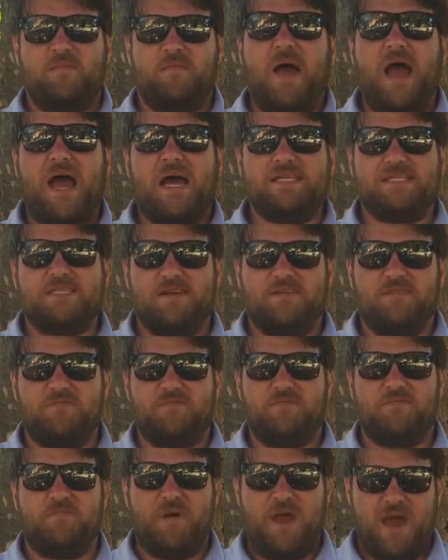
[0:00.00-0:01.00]
massive
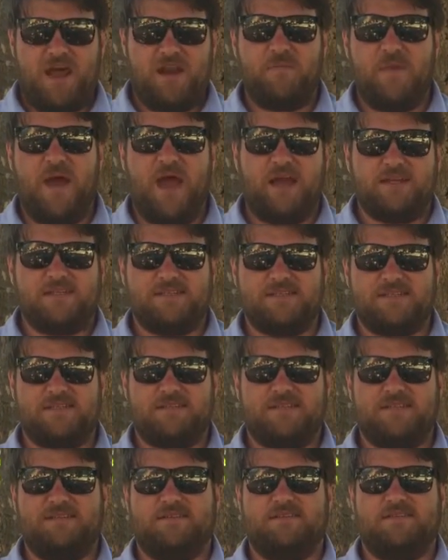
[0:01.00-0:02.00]
Panamax
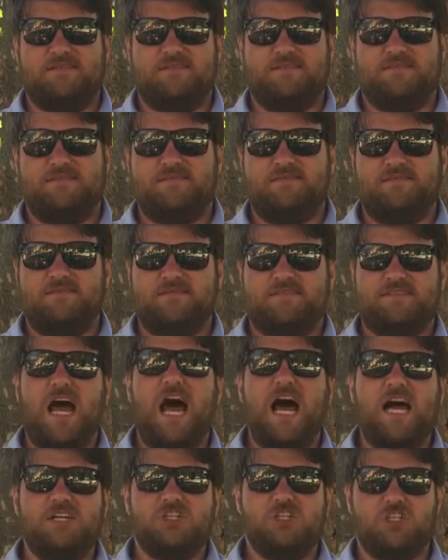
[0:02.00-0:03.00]

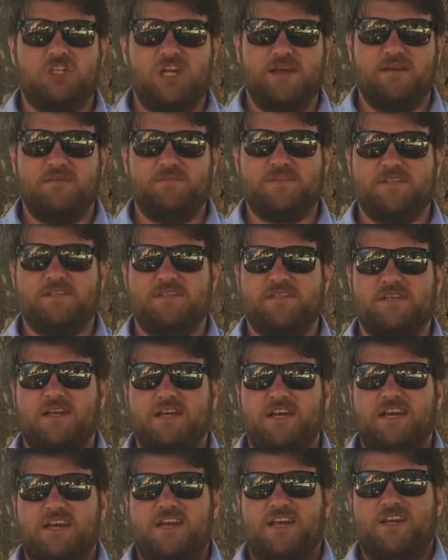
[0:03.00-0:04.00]
sized ships,
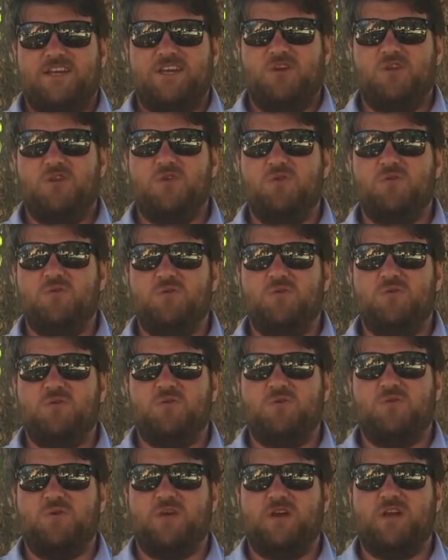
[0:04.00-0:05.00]
you
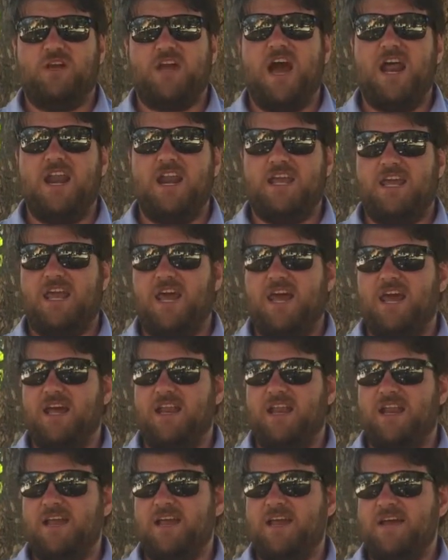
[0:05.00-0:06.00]
kind of
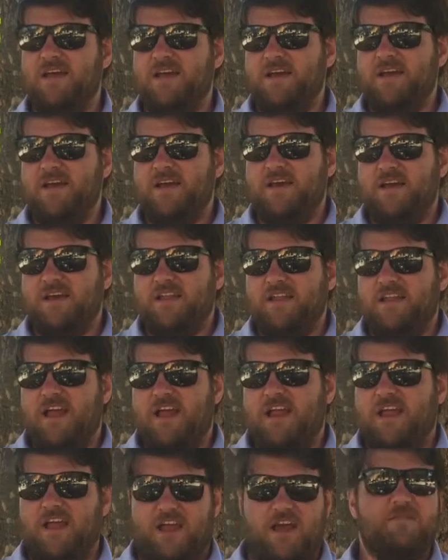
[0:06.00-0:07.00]
get
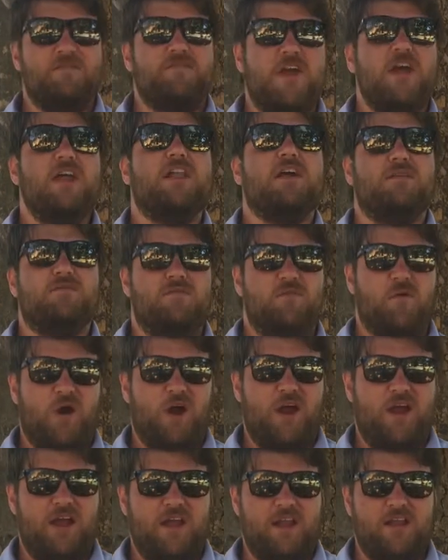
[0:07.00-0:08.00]
like a feeling
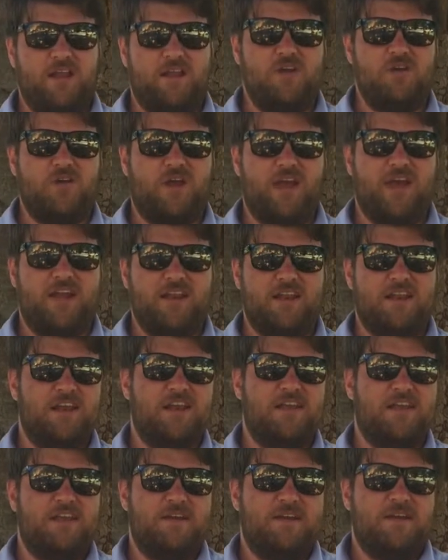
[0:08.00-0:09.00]
for it, you can
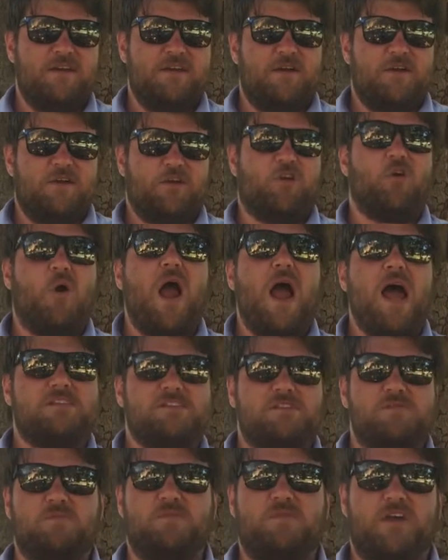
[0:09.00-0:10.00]

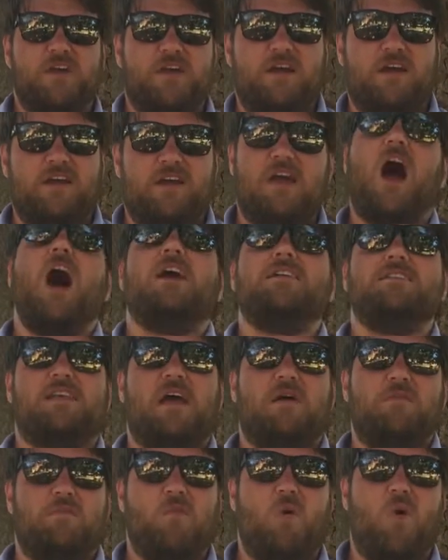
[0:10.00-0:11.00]
grasp the
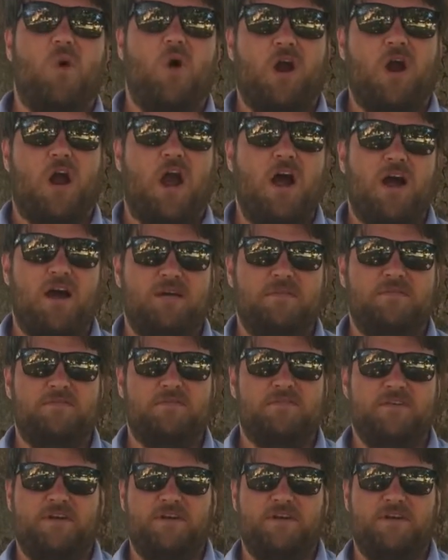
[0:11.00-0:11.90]
concept more of